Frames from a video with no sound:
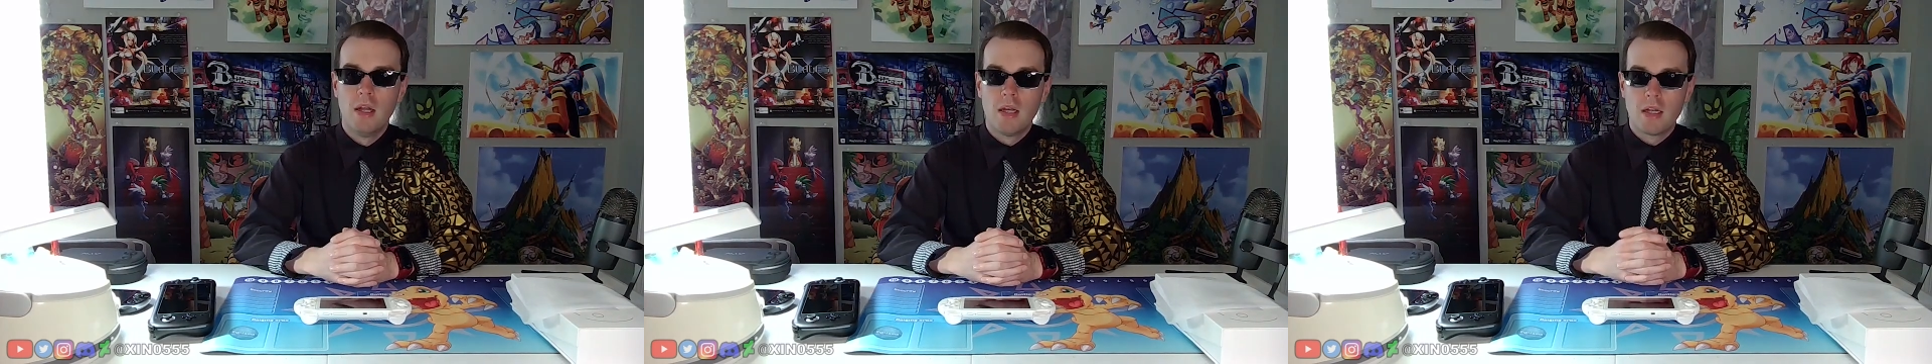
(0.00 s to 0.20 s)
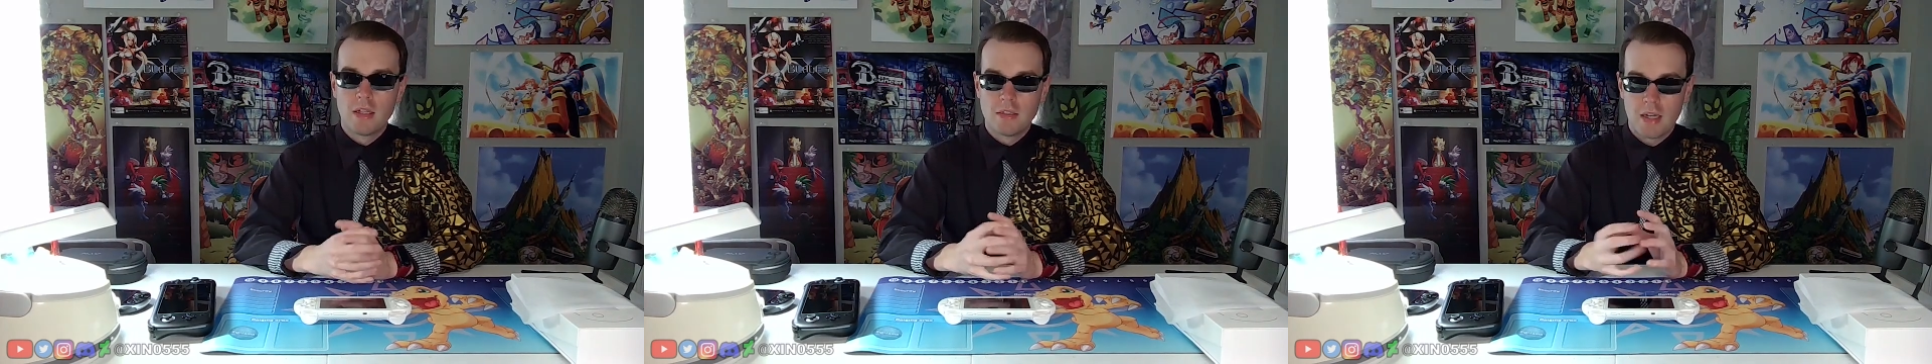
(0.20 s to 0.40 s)

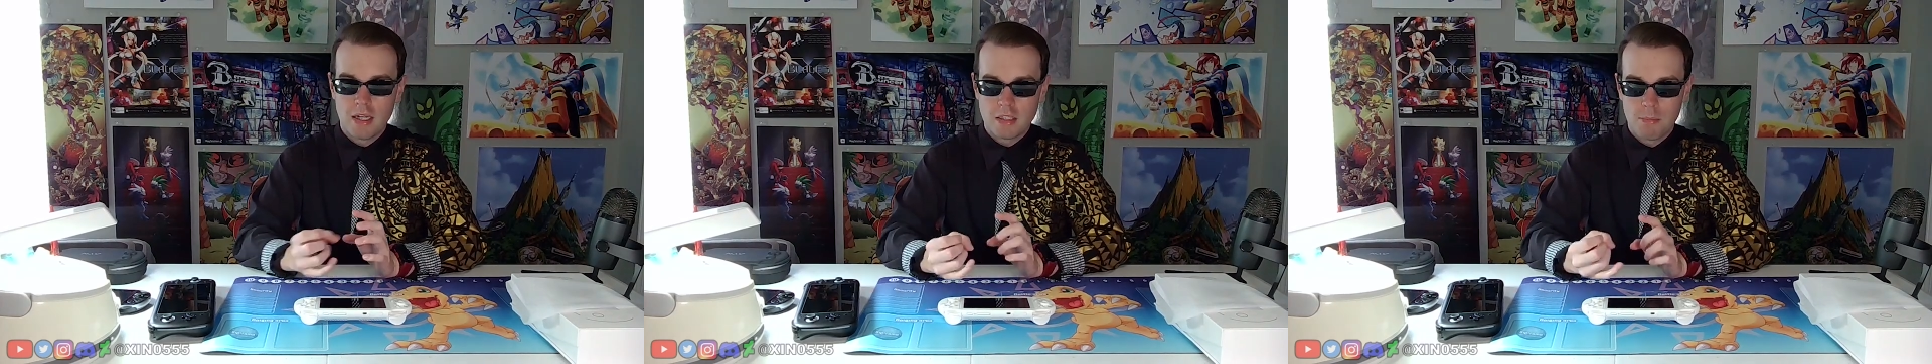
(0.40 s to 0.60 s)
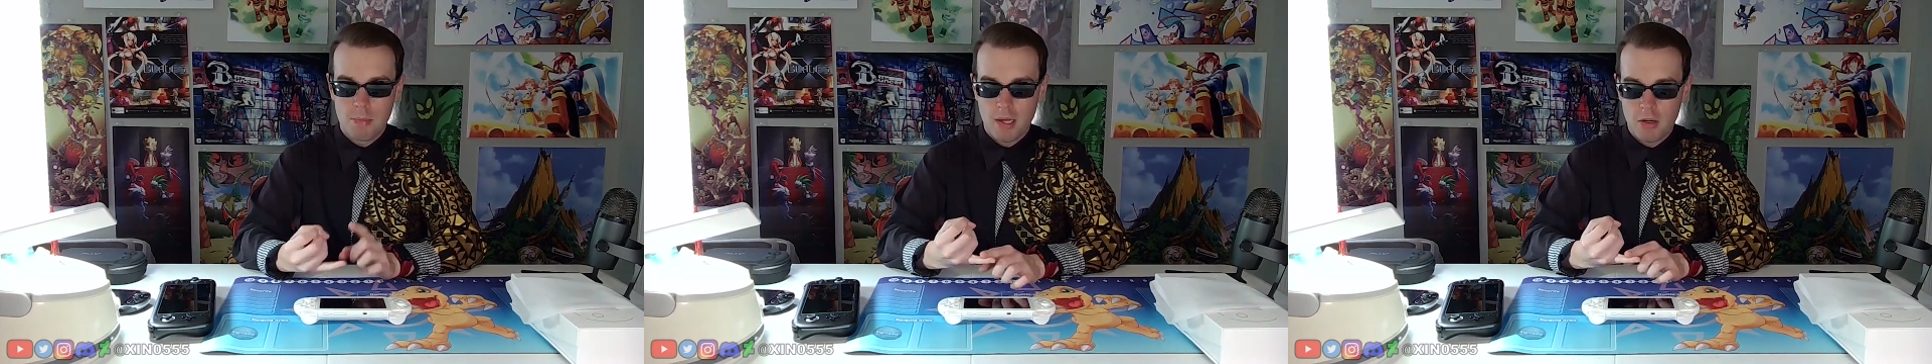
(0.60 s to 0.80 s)
because it has
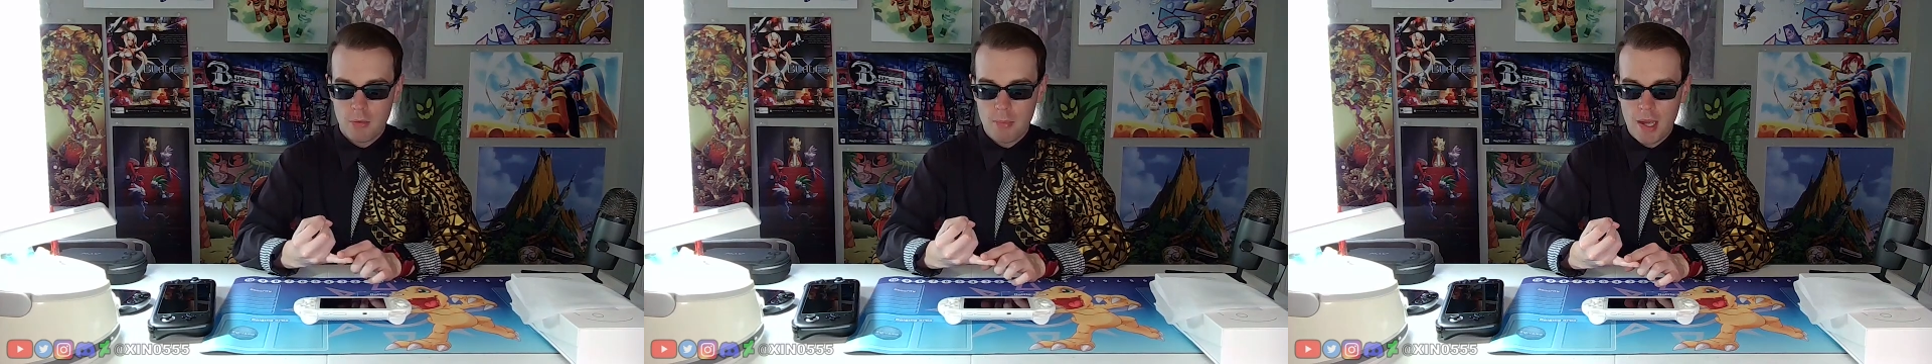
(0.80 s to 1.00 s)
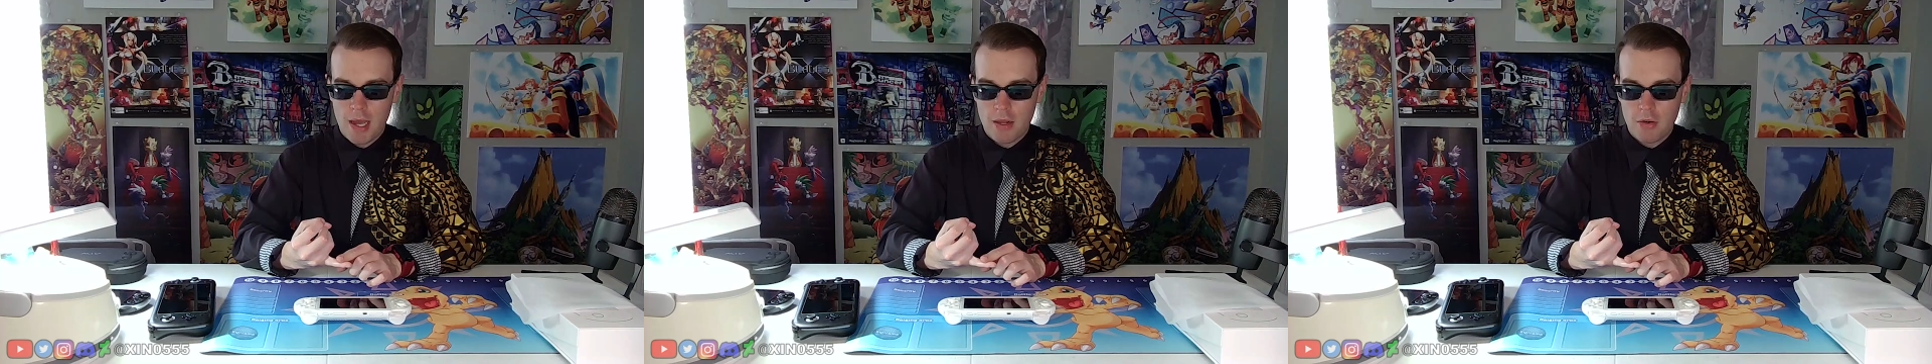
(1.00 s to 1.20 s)
a better
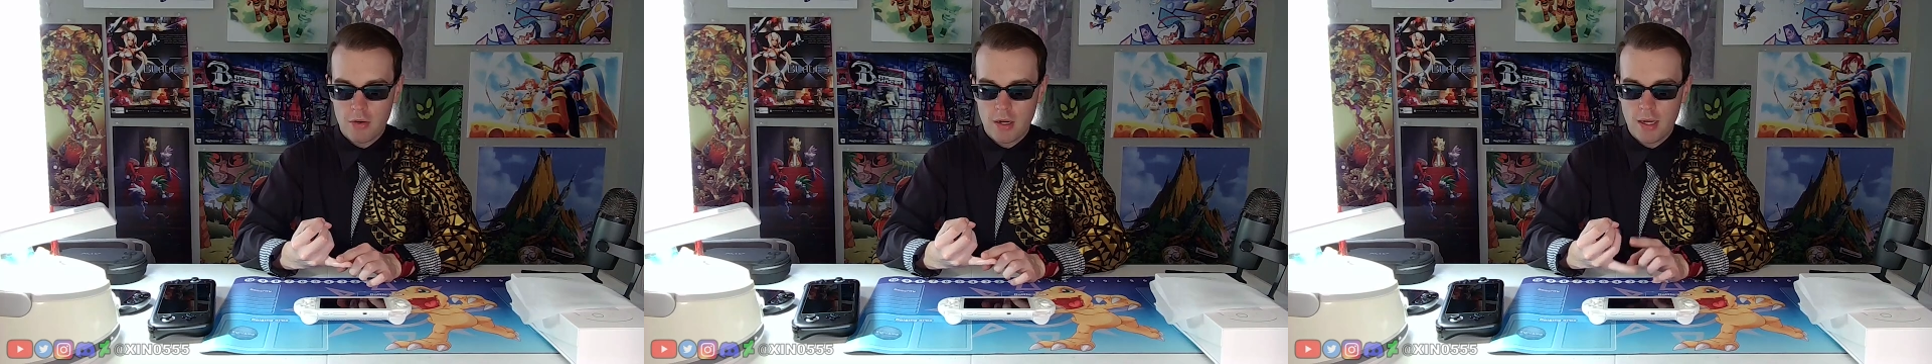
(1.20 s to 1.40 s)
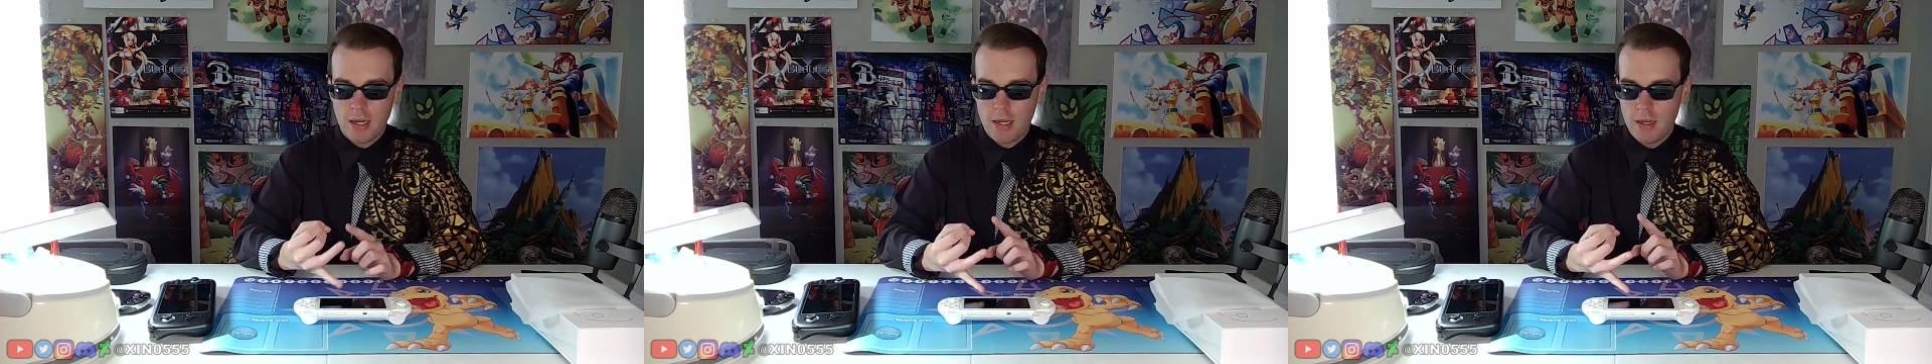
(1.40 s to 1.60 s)

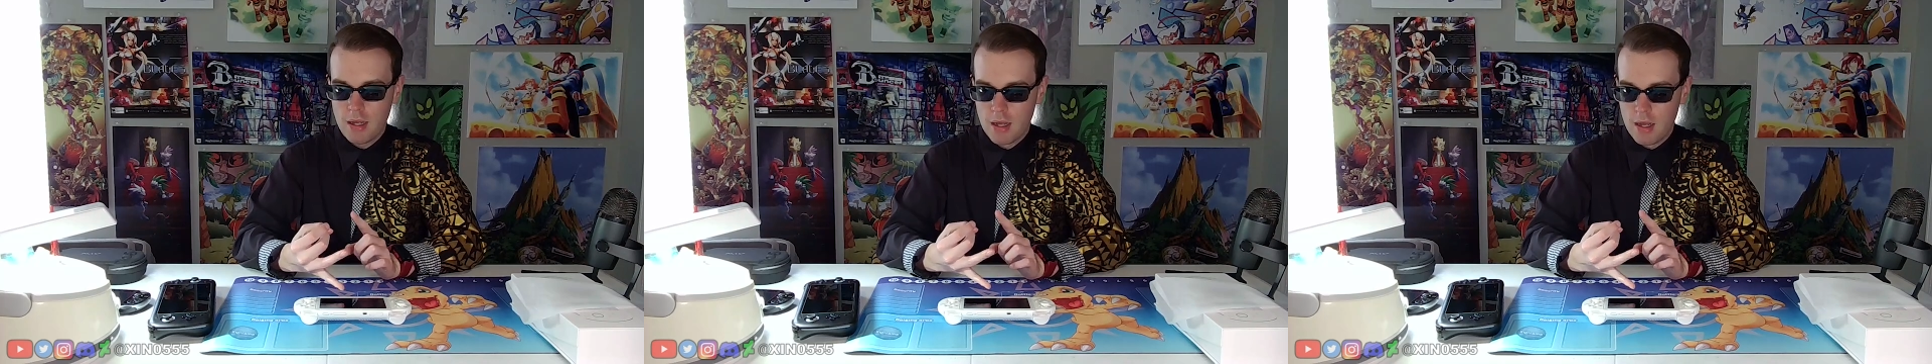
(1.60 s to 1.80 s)
battery,